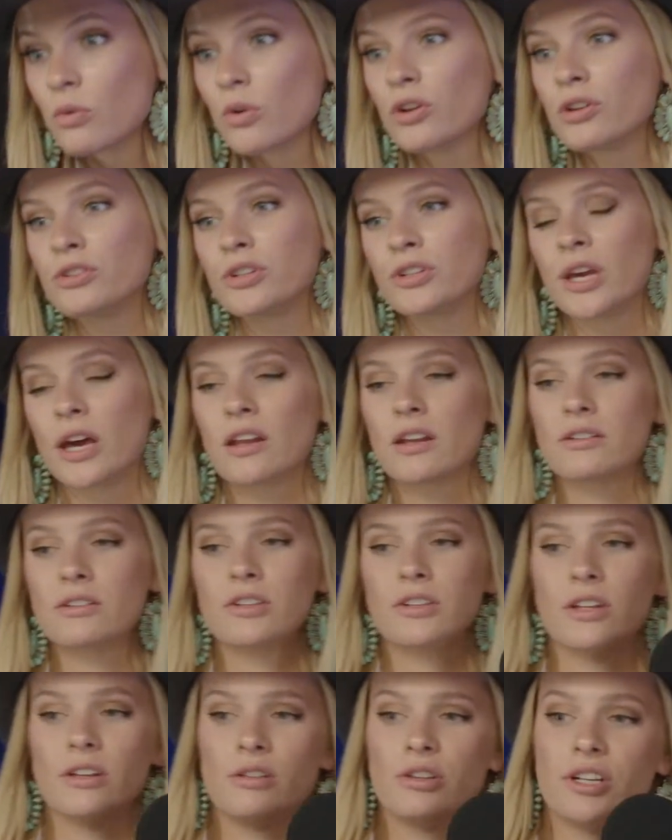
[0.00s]
well, you
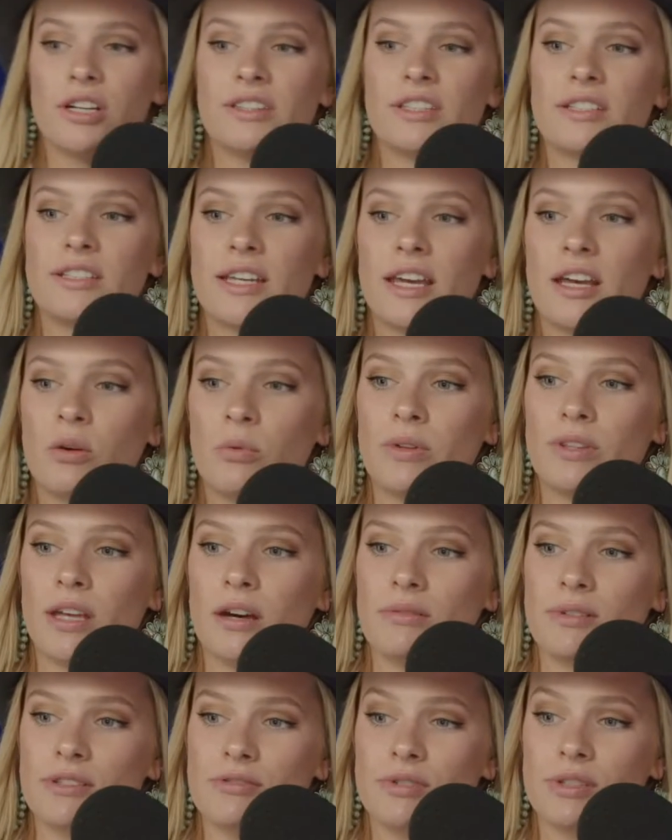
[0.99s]
gotta look at the date when
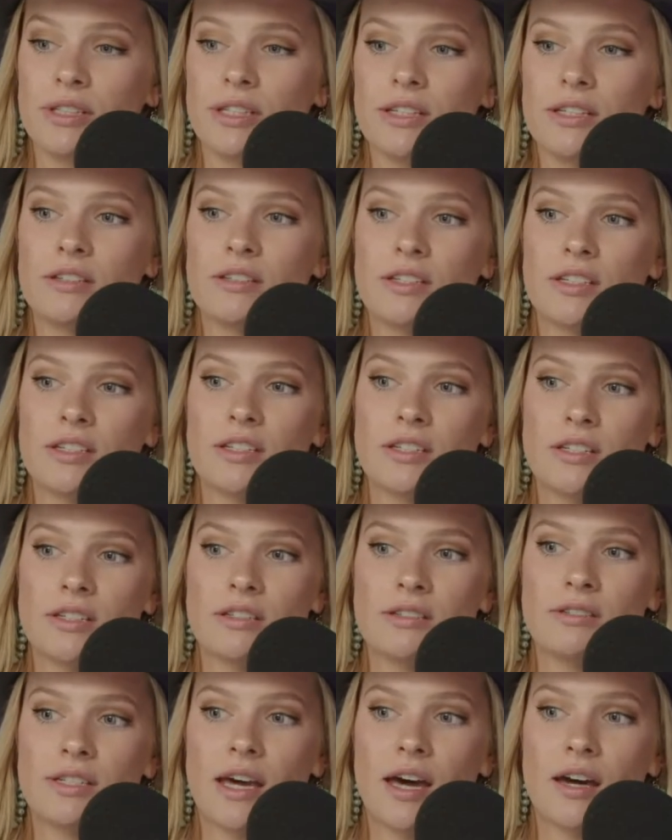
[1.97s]
that was released. This
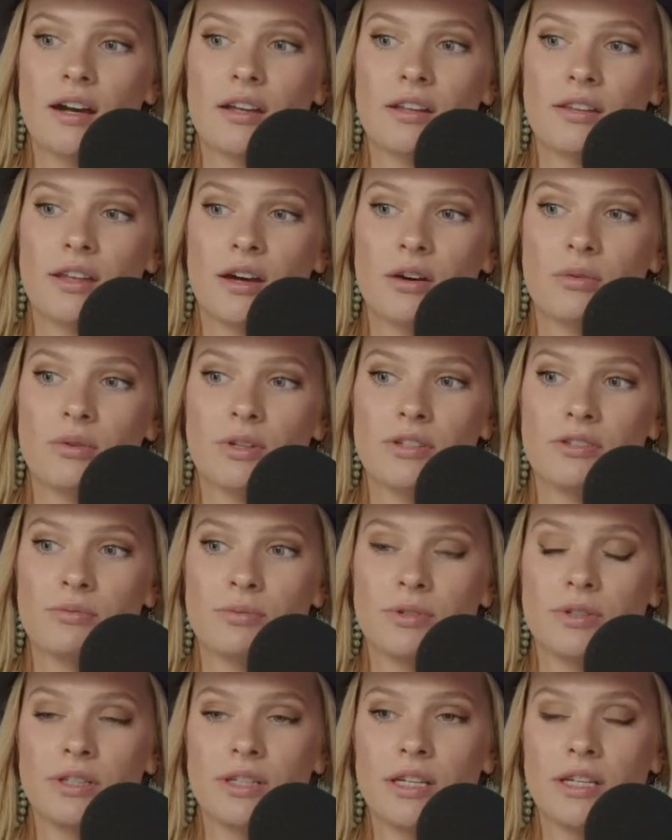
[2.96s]
is data that was
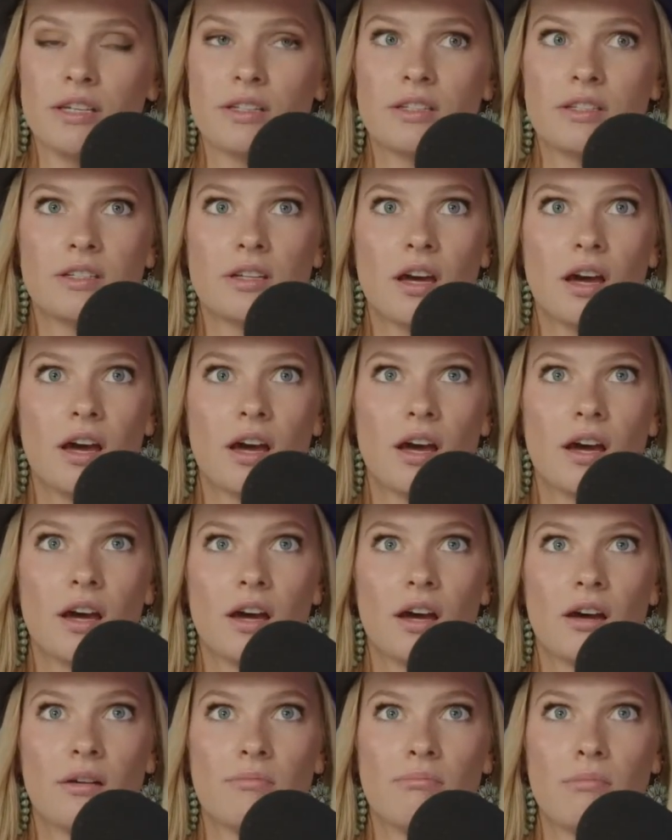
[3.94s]
released
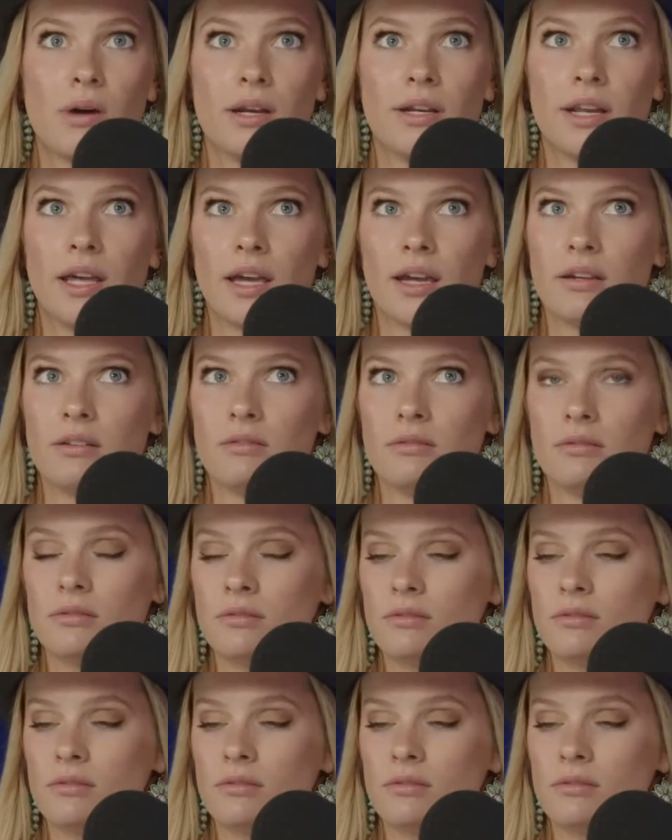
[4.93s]
Monday.